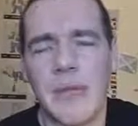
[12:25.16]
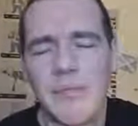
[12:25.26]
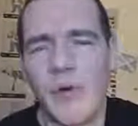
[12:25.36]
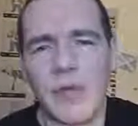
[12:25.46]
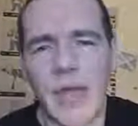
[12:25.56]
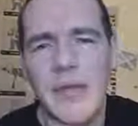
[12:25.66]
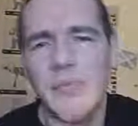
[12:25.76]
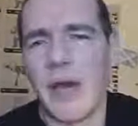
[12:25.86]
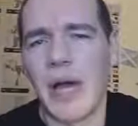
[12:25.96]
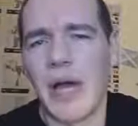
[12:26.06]
iPod,
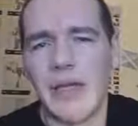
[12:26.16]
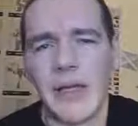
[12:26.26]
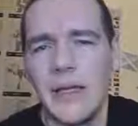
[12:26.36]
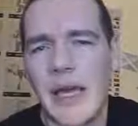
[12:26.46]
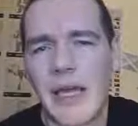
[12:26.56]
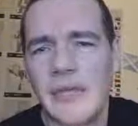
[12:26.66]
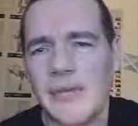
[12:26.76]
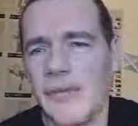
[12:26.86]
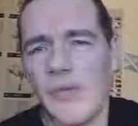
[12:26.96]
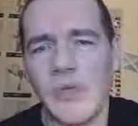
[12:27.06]
iPad,
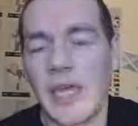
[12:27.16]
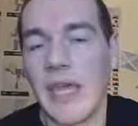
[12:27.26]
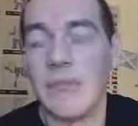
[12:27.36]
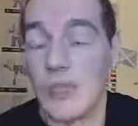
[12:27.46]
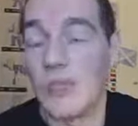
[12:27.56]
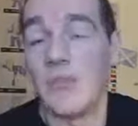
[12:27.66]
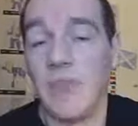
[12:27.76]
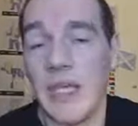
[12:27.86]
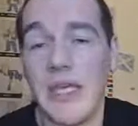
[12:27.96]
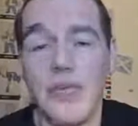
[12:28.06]
iPhone games
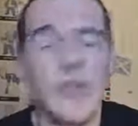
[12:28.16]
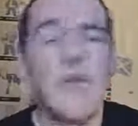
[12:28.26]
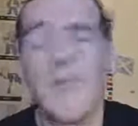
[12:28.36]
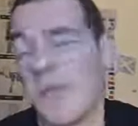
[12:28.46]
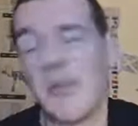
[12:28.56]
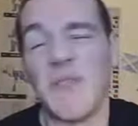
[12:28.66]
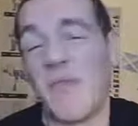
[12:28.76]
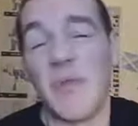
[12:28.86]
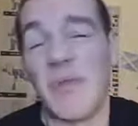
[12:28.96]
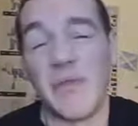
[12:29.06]
should be. You should be able to play
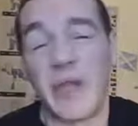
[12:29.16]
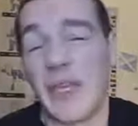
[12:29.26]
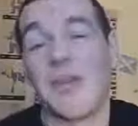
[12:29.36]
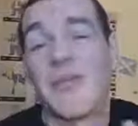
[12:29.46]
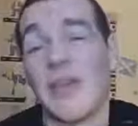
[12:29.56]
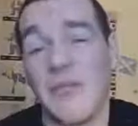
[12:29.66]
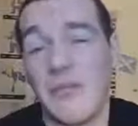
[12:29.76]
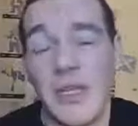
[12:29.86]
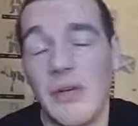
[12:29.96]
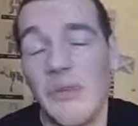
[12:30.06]
them with one finger,
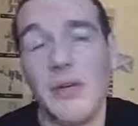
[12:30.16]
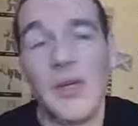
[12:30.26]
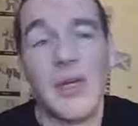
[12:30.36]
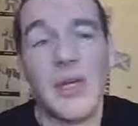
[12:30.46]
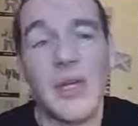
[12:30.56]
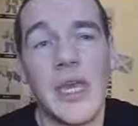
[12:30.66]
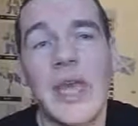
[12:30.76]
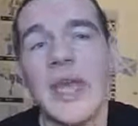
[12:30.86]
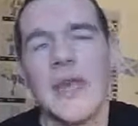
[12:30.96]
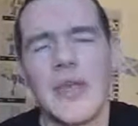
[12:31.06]
and you know, you
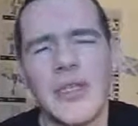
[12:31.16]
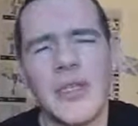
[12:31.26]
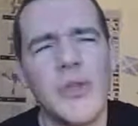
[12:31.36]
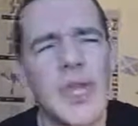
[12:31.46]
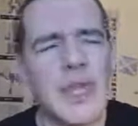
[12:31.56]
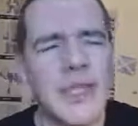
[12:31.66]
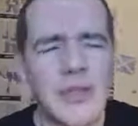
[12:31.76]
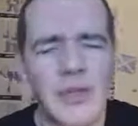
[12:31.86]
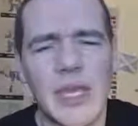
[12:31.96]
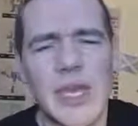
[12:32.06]
get because you do get
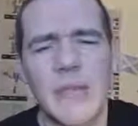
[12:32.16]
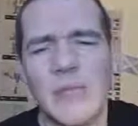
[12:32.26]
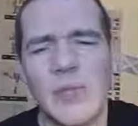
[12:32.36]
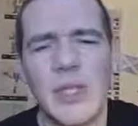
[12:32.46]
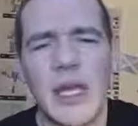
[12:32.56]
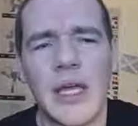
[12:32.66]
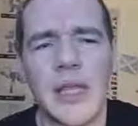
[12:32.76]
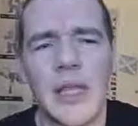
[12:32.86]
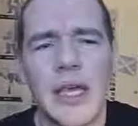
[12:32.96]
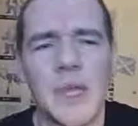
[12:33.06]
these other games on
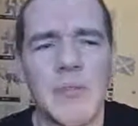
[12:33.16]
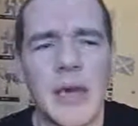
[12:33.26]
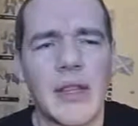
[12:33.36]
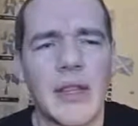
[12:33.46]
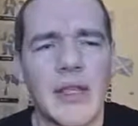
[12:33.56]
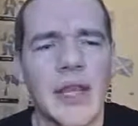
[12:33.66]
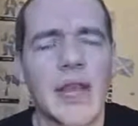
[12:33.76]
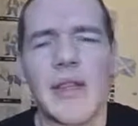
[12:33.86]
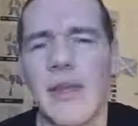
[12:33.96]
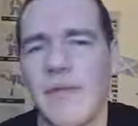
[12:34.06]
that the iPad like
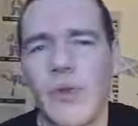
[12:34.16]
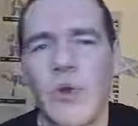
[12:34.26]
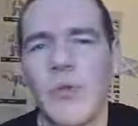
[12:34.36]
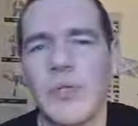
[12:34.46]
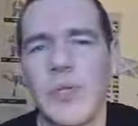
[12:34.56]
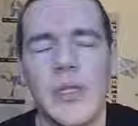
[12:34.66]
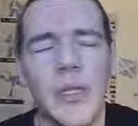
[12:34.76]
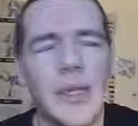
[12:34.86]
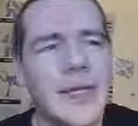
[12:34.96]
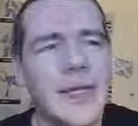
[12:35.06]
Grand Theft Autos,
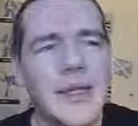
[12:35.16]
and